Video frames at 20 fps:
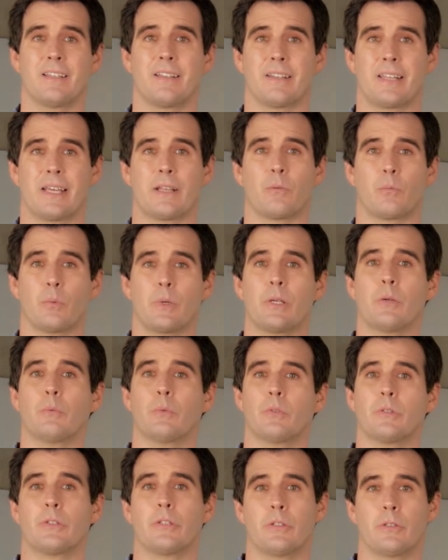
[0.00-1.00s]
then we
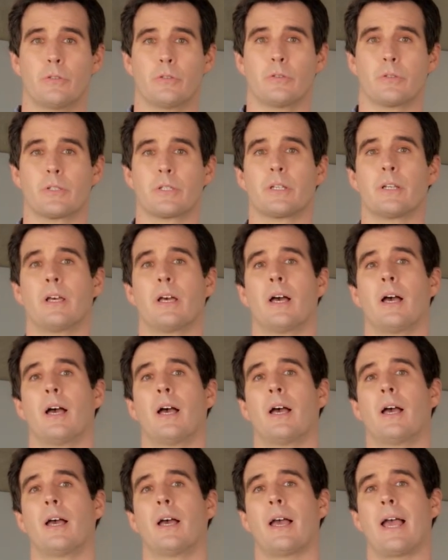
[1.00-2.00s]
will use
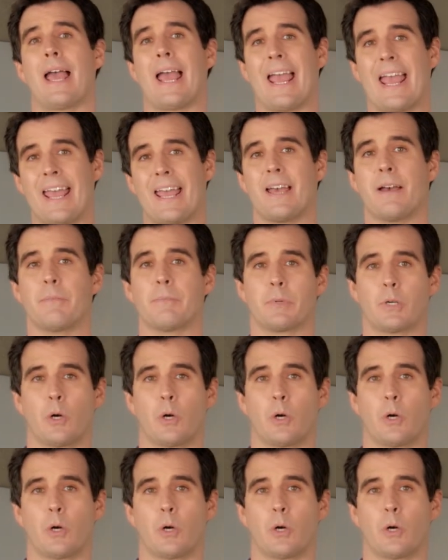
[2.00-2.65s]
am